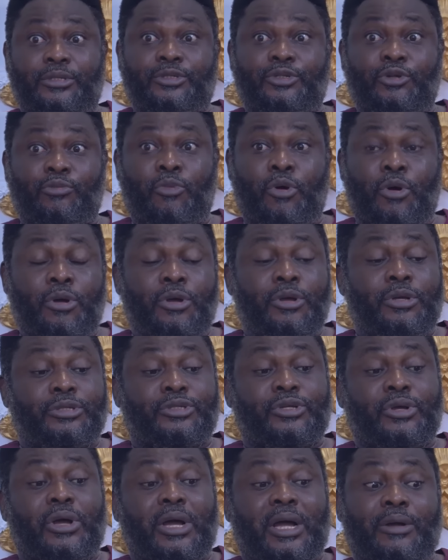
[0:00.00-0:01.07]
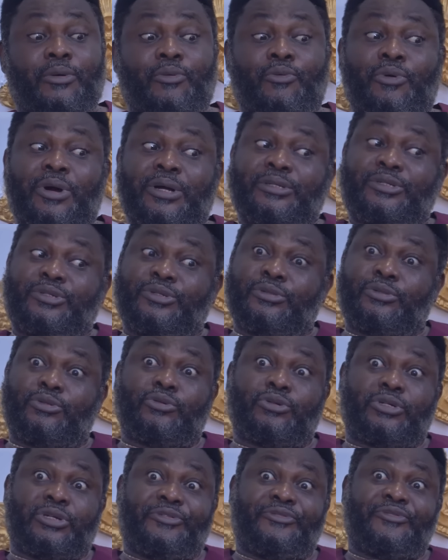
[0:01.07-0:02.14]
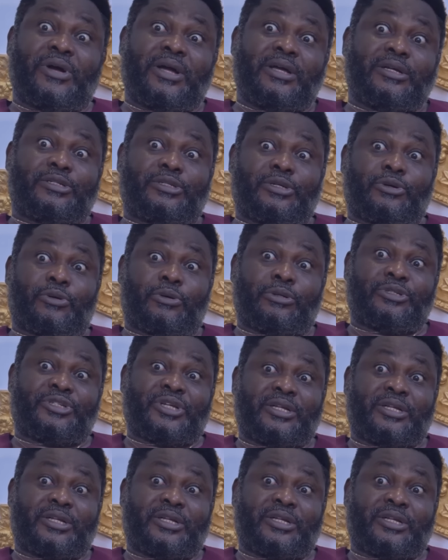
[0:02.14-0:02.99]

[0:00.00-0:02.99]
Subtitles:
So I want you to give her a second